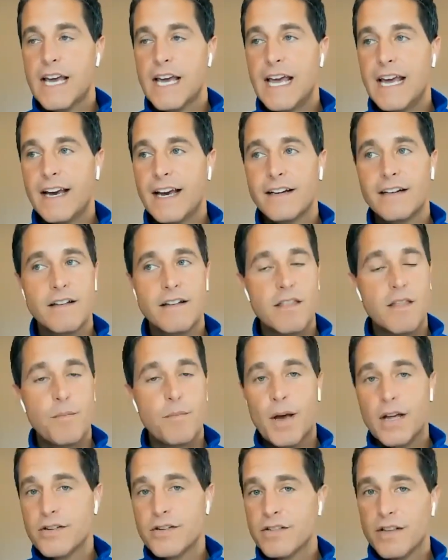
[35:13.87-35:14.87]
And the
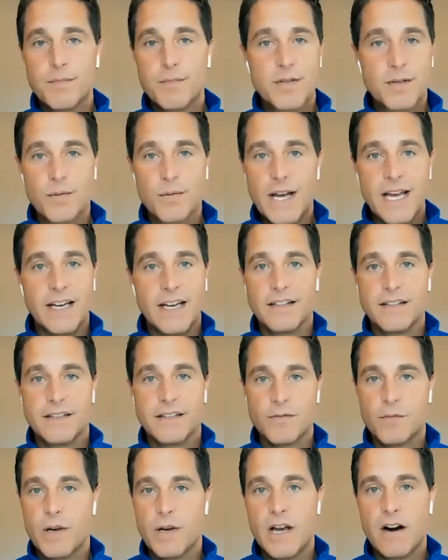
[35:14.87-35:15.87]
pendulum
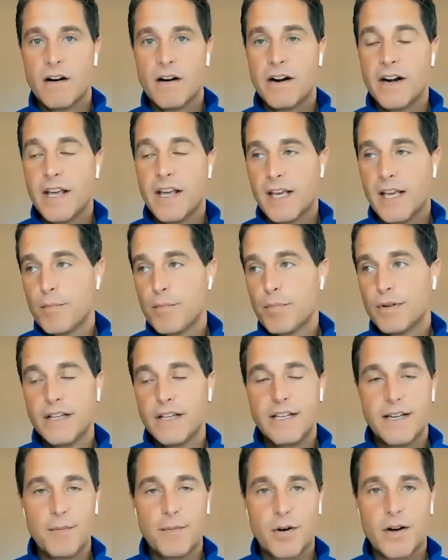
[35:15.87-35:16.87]
swings. We are in a
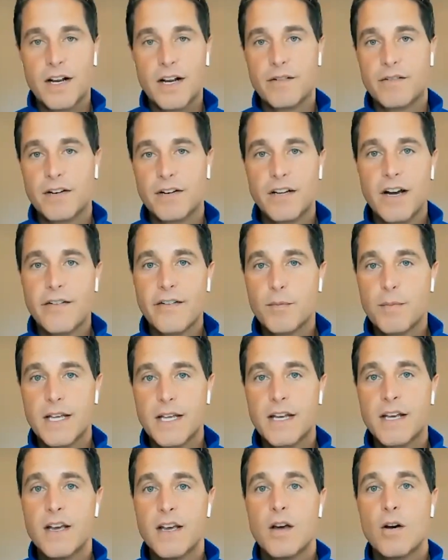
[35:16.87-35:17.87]
complete Democratic run
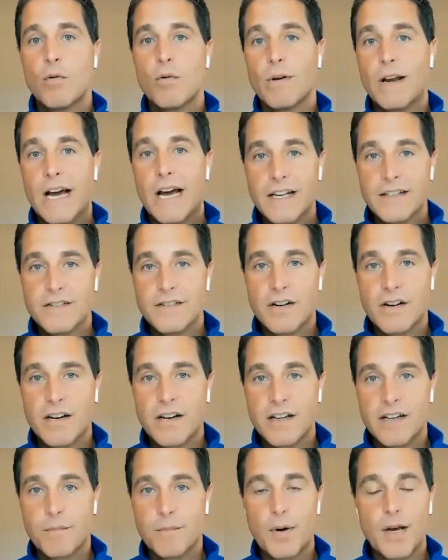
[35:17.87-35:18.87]
government. When I
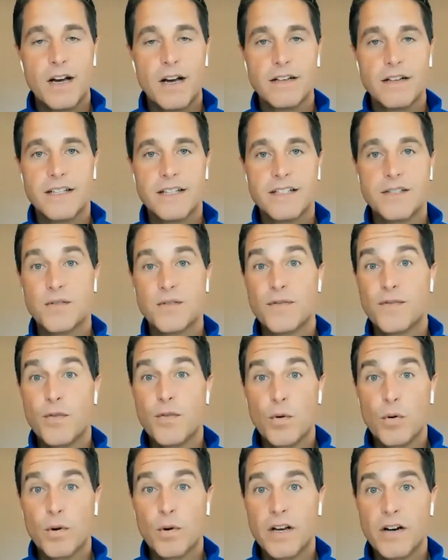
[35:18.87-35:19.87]
started in politics, it was
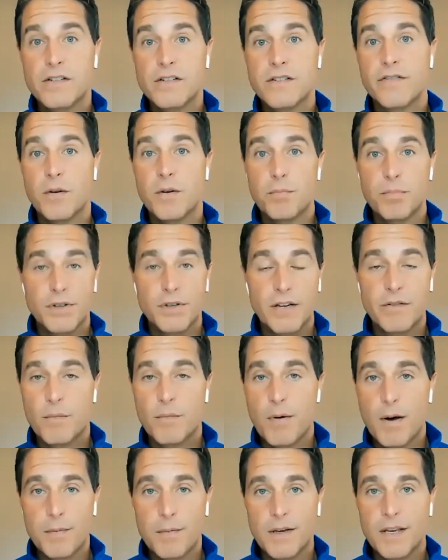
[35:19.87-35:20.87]
4 years of complete
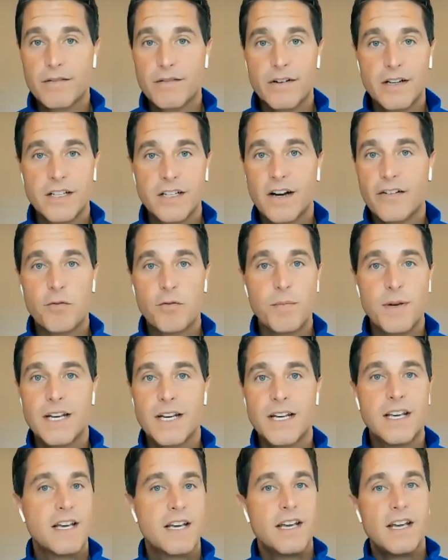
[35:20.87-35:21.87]
Republican run
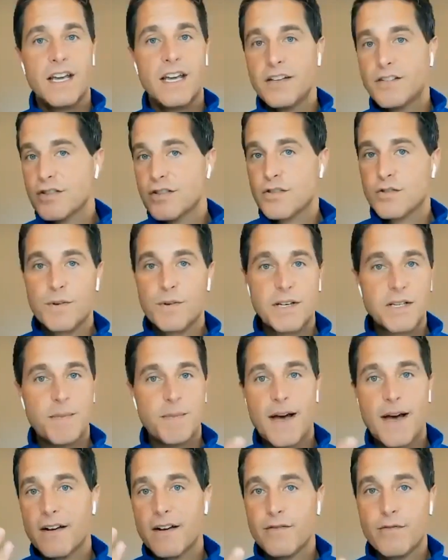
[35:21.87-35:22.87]
government. It just swings
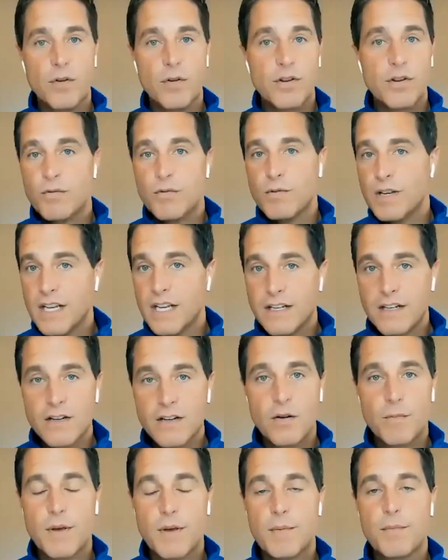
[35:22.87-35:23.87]
back and forth. You need to
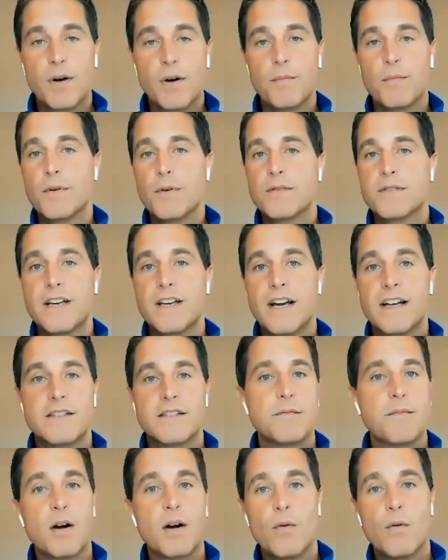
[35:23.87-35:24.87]
know people on both
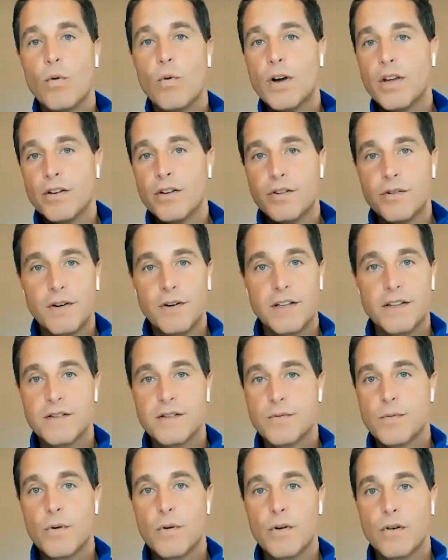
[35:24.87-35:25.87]
sides, no matter what you're doing in
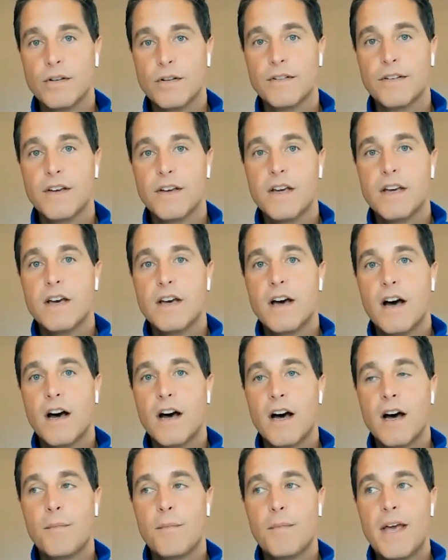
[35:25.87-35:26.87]
this world.
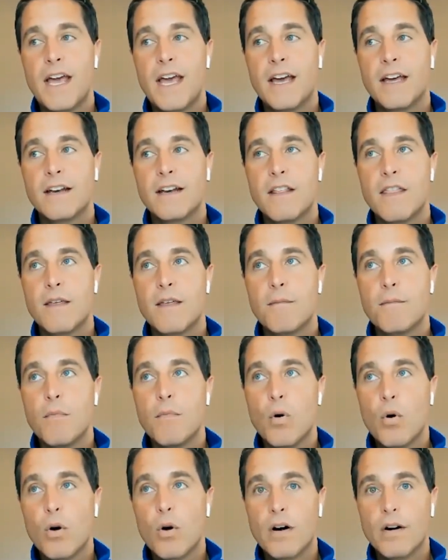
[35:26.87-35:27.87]
And the
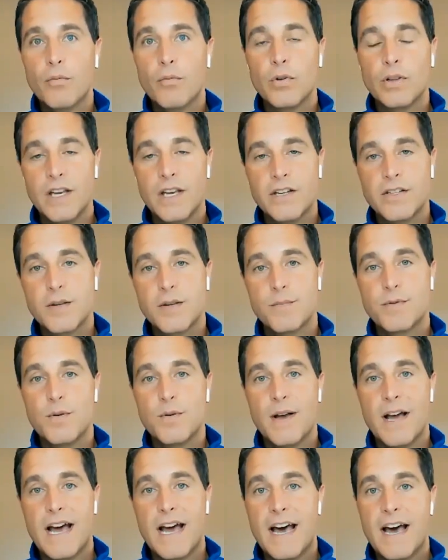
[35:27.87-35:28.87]
more relationships
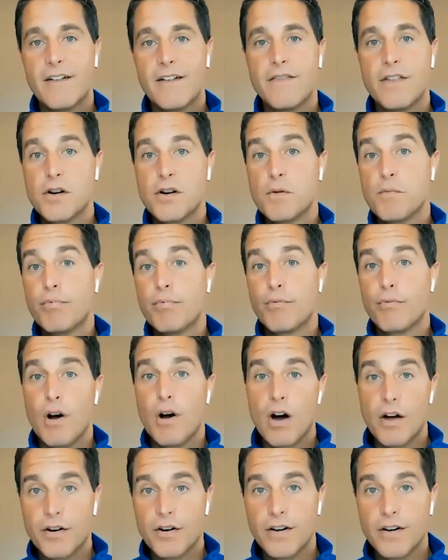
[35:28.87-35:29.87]
you have that are
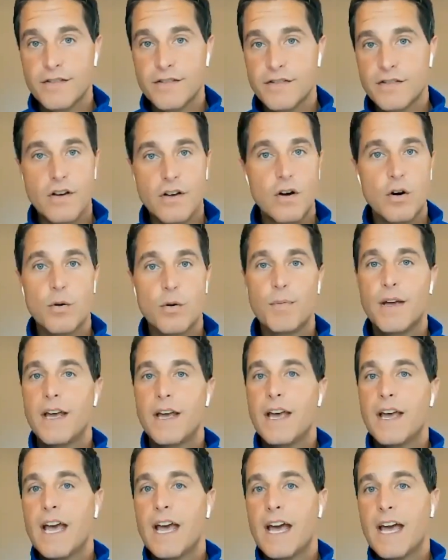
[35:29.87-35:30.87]
broader in scope,
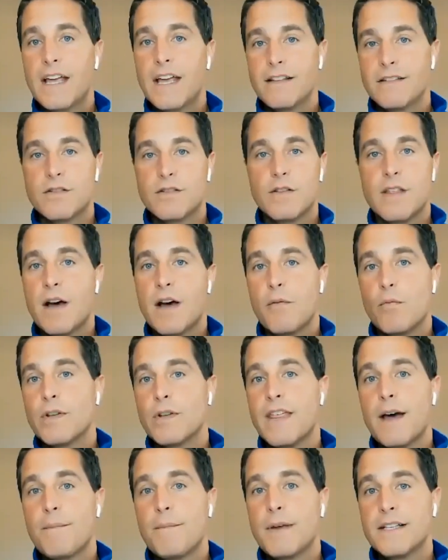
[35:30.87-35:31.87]
so that
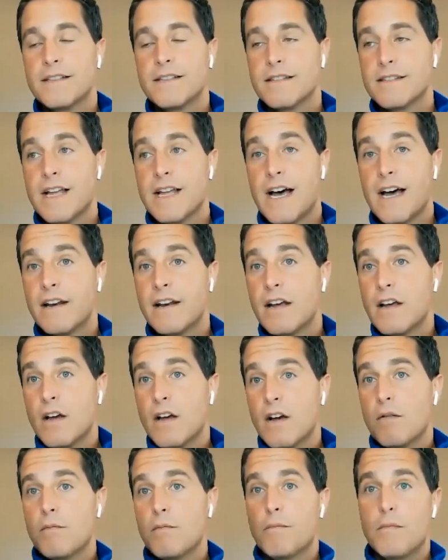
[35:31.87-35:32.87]
what that means is not
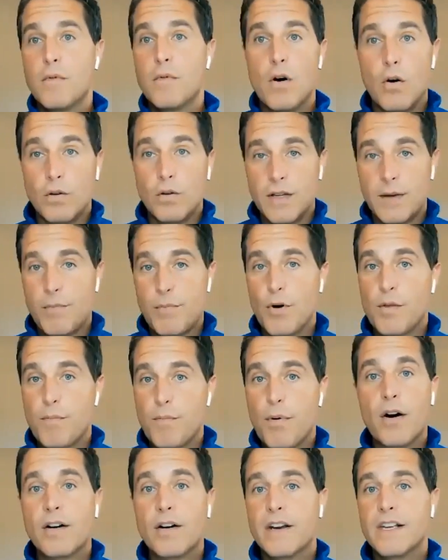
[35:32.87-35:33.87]
only both
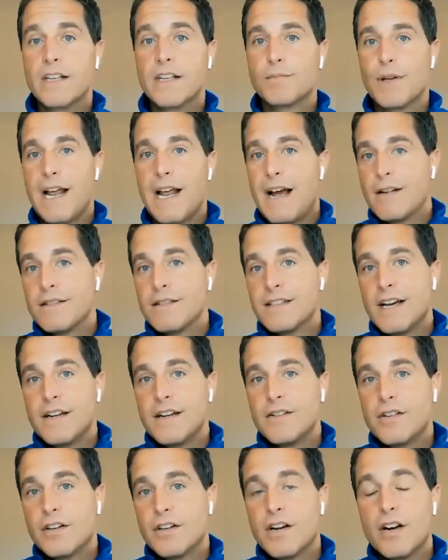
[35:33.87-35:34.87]
parties, but
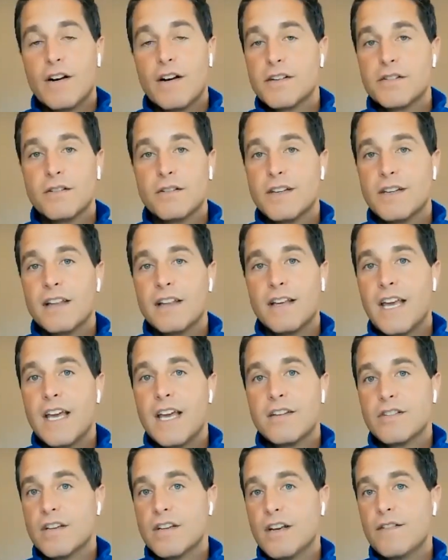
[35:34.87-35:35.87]
outside your congressional
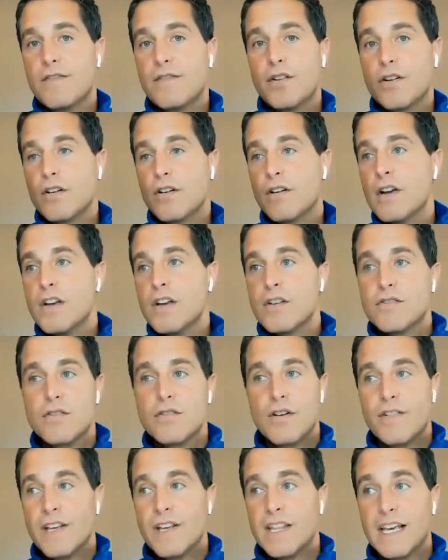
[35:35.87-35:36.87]
delegation. If you're
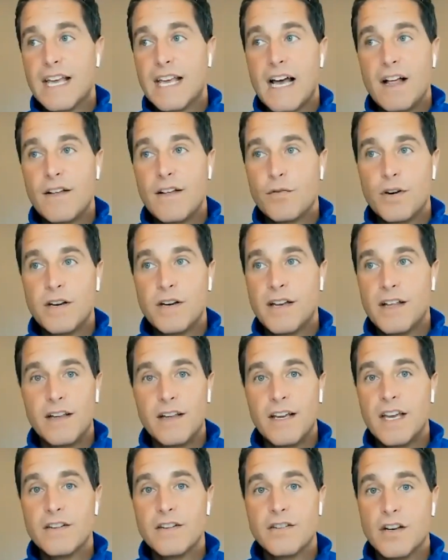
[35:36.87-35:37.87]
serving in the California
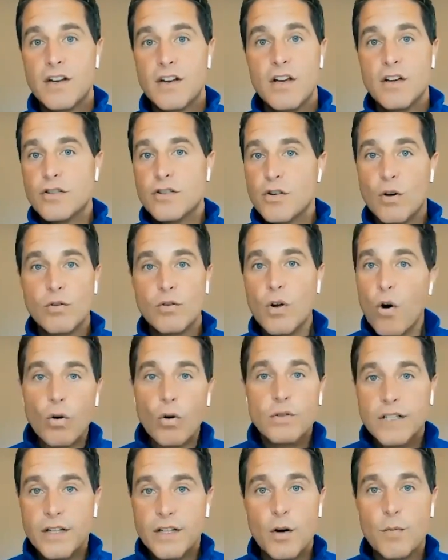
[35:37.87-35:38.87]
delegation, don't
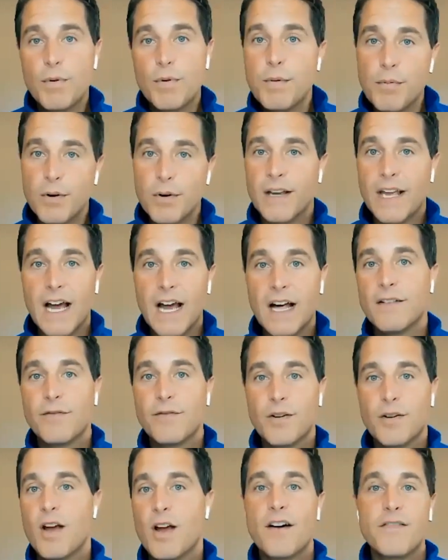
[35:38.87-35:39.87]
only know people in
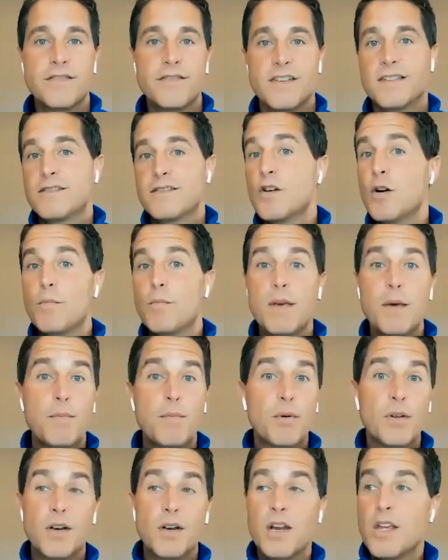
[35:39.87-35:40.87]
California offices, know
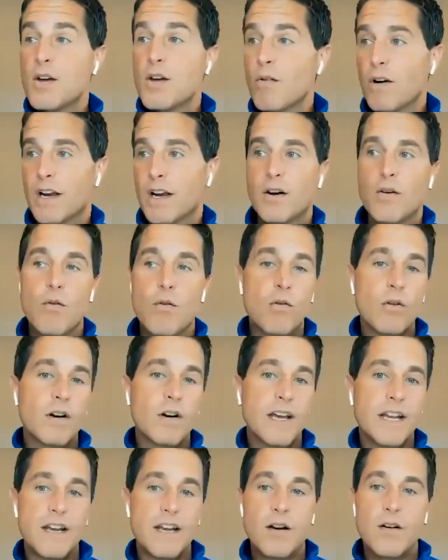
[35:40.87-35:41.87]
people in New York and
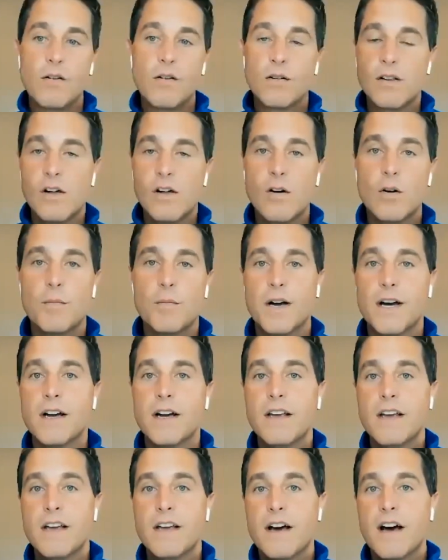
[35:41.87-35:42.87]
Oregon and Oklahoma.
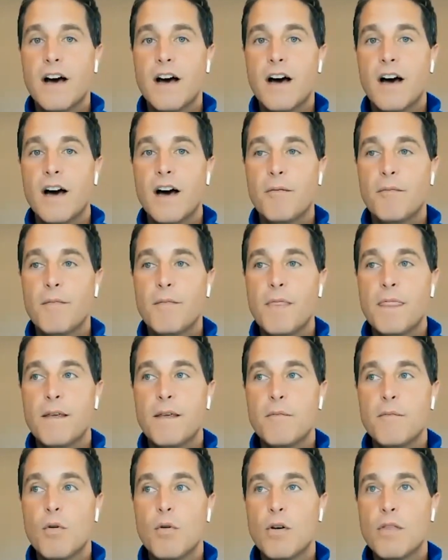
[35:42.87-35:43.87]

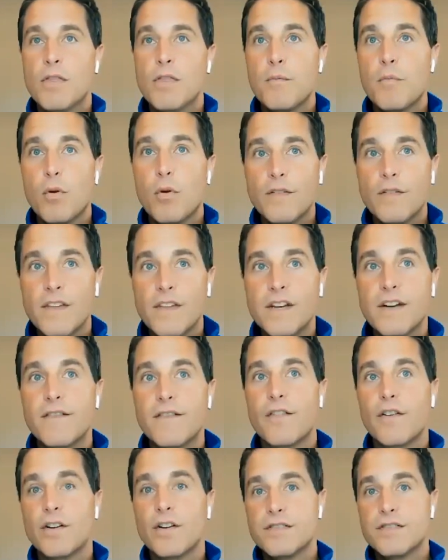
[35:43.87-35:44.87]
The more the
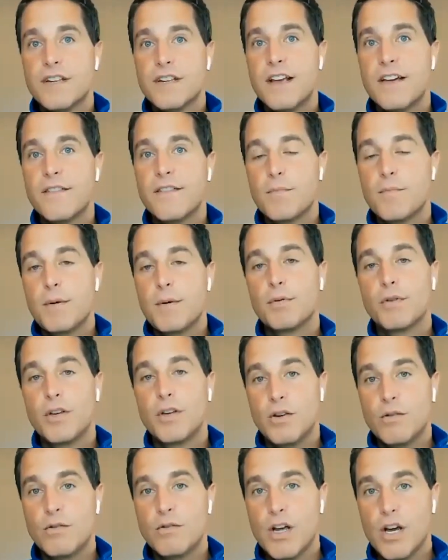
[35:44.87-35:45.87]
diversity of the people
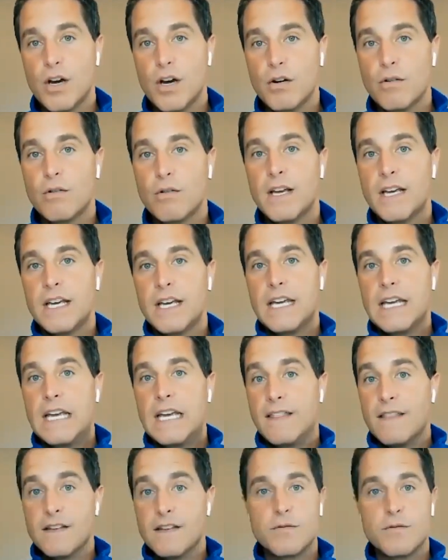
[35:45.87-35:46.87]
you know
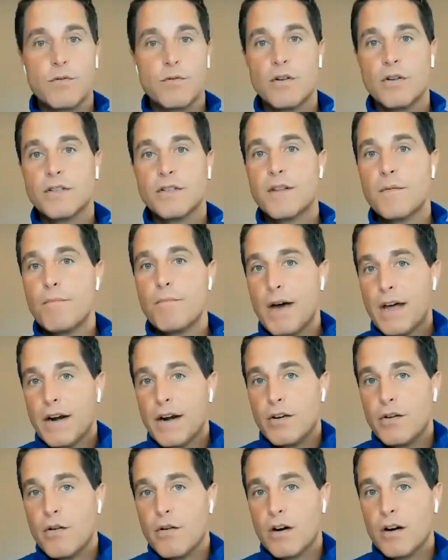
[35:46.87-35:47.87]
in this world, the better
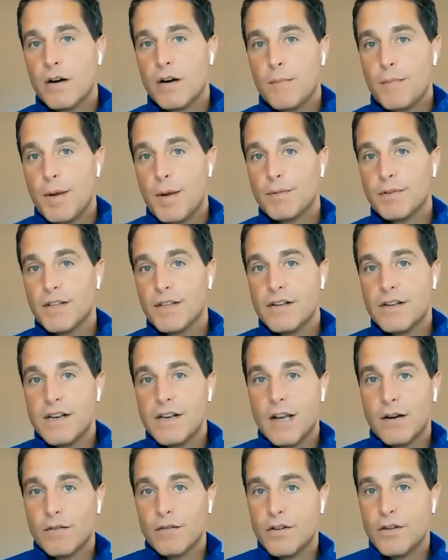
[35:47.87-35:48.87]
you are to be able to
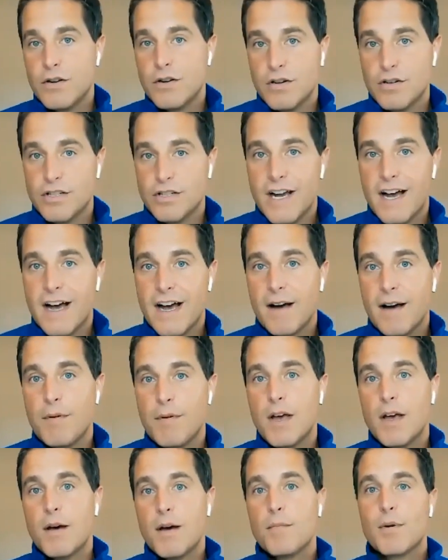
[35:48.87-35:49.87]
not only do your job,
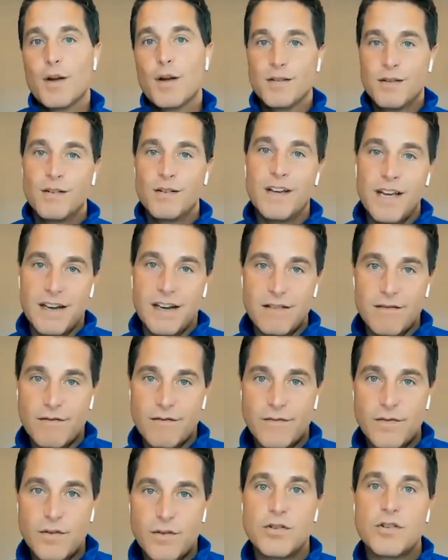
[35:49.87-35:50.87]
but also get
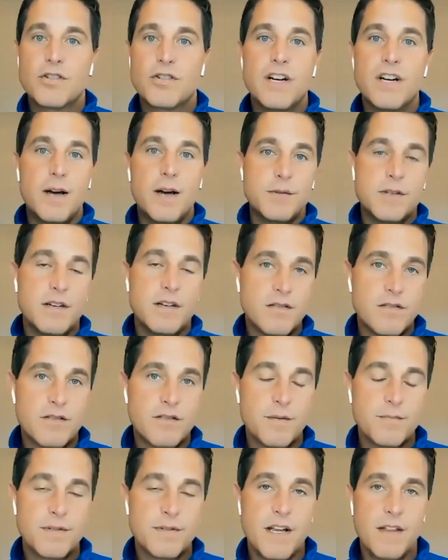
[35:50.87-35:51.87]
future jobs and
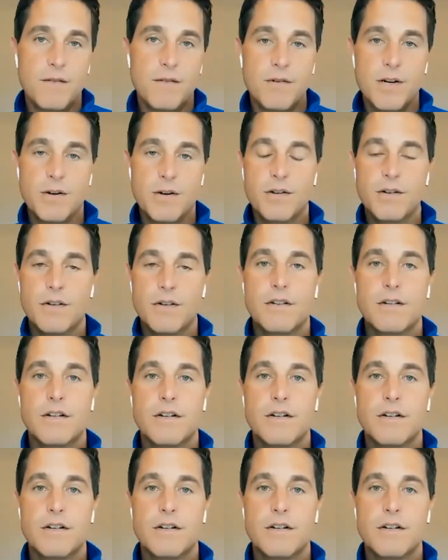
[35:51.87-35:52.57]
internships down the road.